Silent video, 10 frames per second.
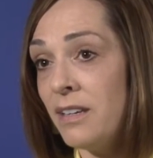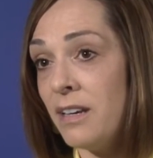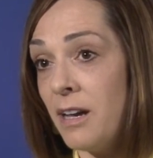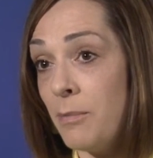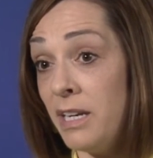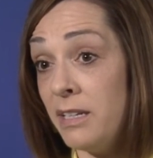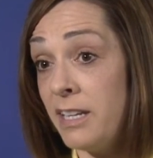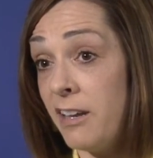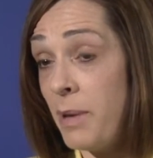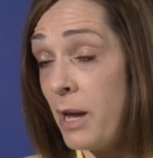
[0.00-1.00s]
And he did
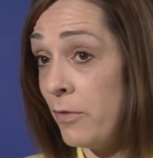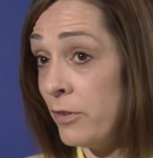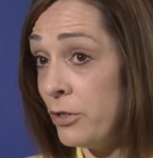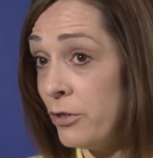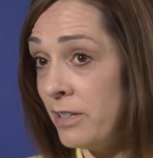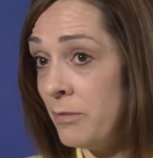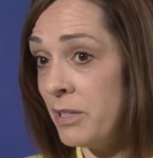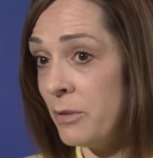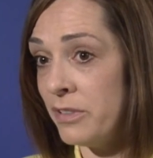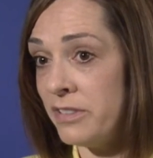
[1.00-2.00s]
have power of attorney,
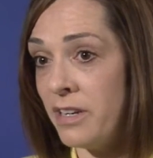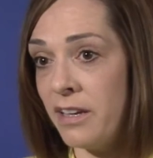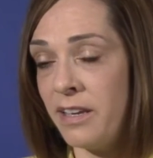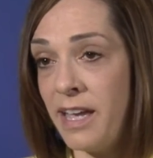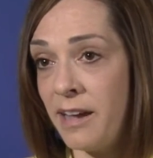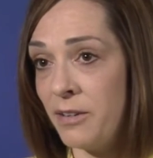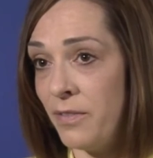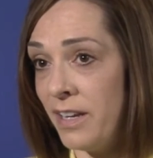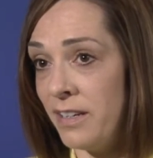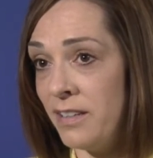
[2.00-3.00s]
but it was not yet
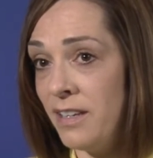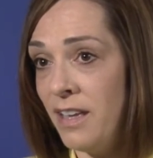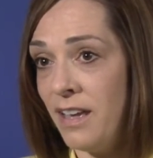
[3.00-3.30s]
activated,